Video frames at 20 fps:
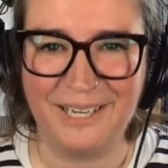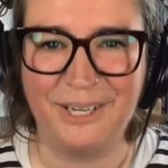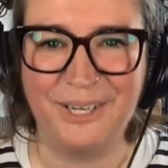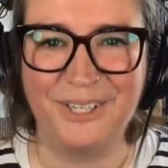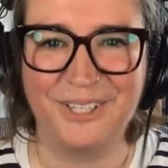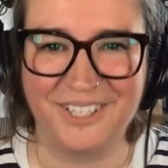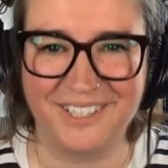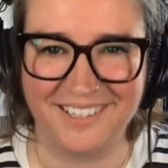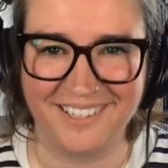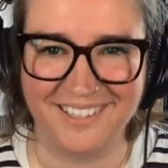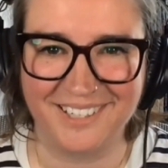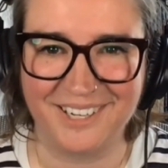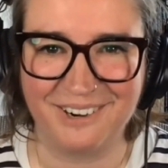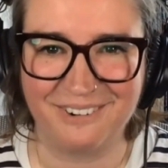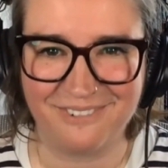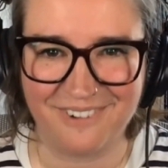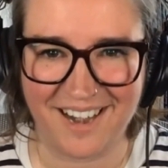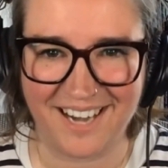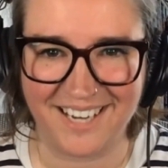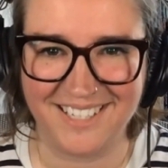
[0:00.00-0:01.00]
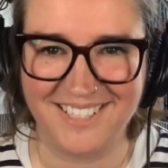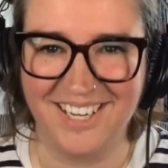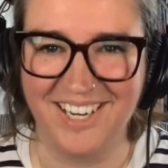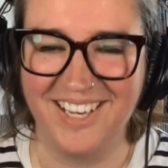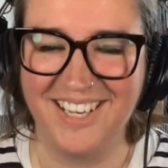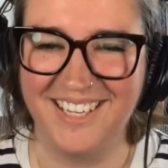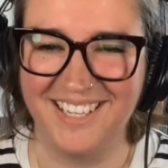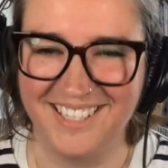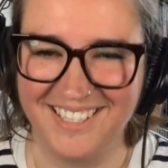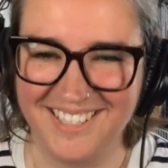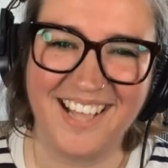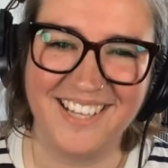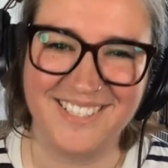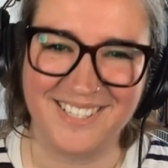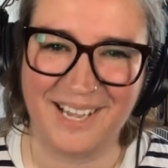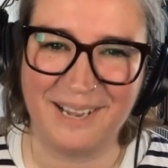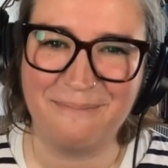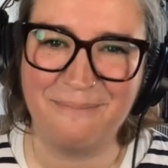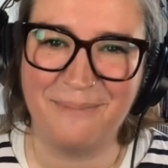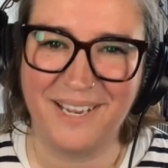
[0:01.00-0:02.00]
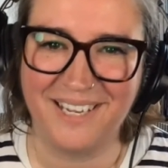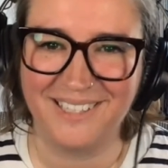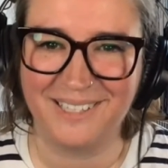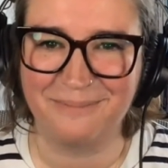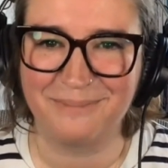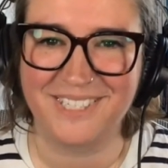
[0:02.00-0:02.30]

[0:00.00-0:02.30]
learn and correct it as I make.